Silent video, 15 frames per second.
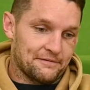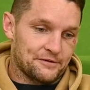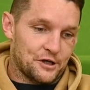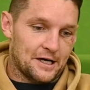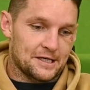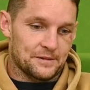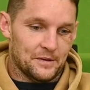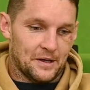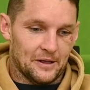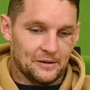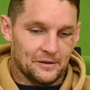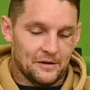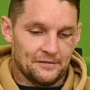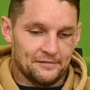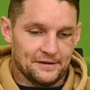Tragic my whole
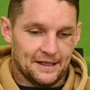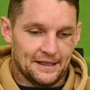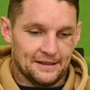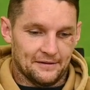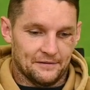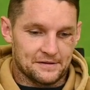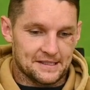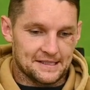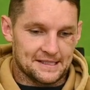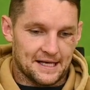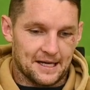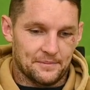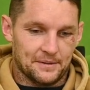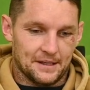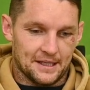life, and then obviously
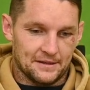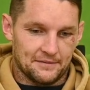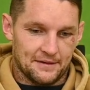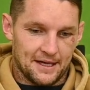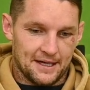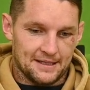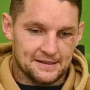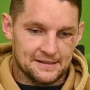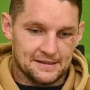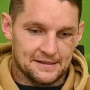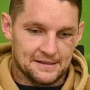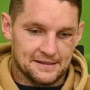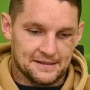started playing the Raiders